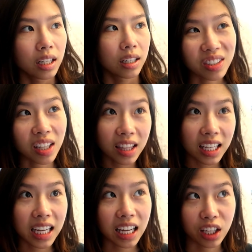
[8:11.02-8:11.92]
there's
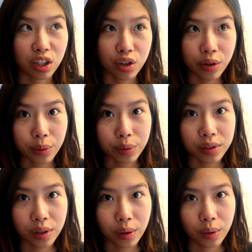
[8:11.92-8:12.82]
nothing I can do,
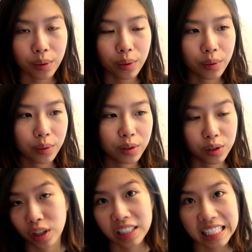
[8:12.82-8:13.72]
so
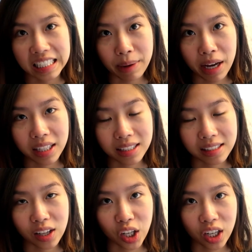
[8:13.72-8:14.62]
stressing about it
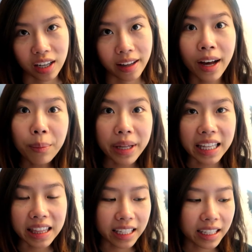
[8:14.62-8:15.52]
is not gonna help
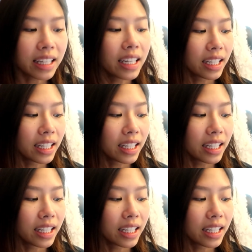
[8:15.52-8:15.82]
anything.